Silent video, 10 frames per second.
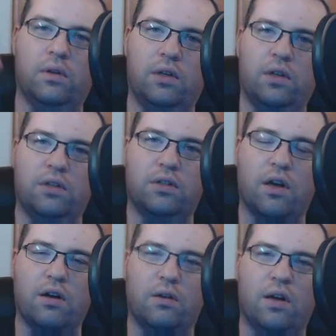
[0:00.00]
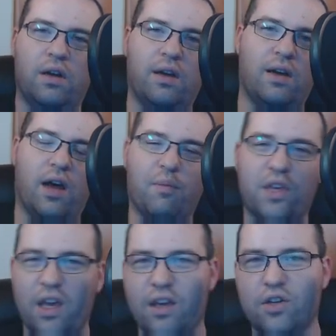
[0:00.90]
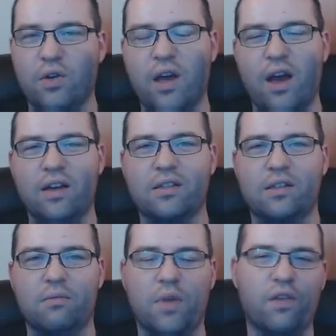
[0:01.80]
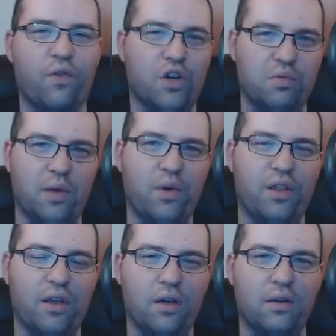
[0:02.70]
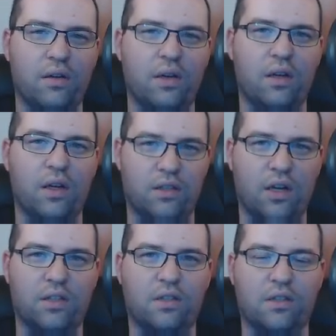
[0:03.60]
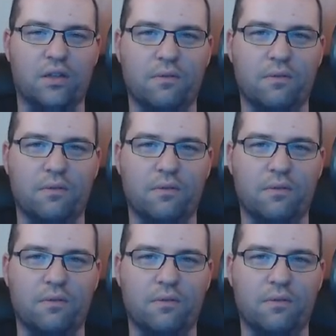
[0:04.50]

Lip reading: So, I'm the King of Dew, guys. May the force be with you. I'll talk to you soon.